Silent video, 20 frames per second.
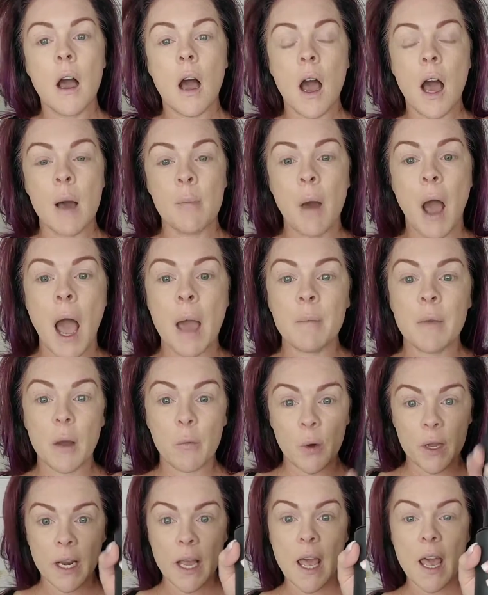I
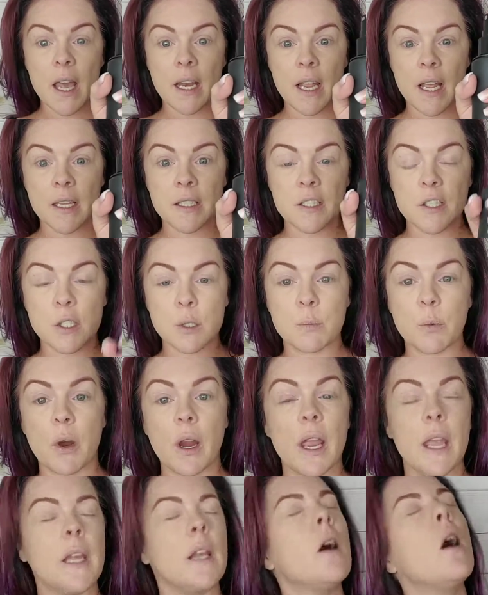went ahead and
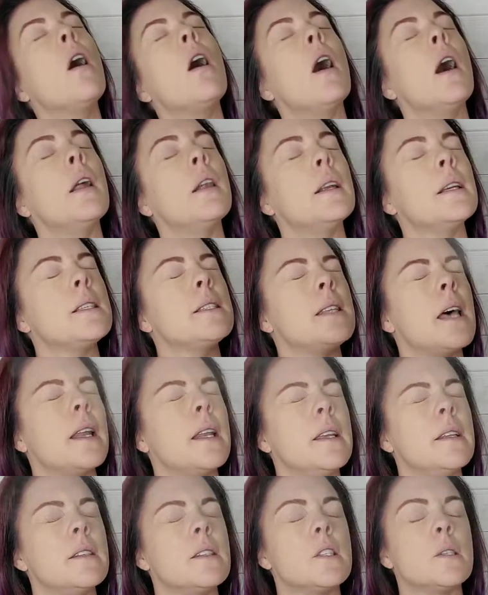sprayed on
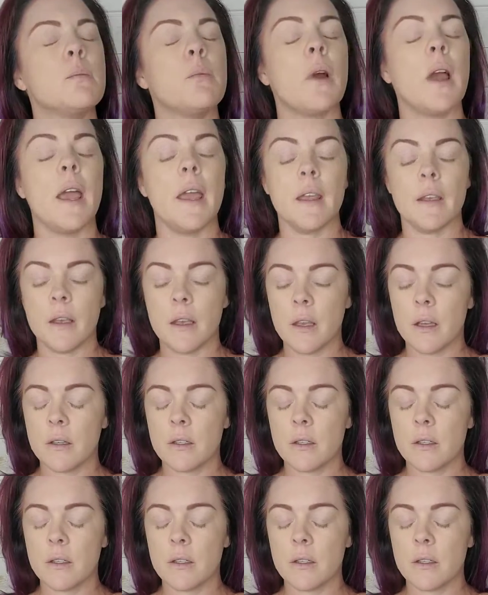setting spray.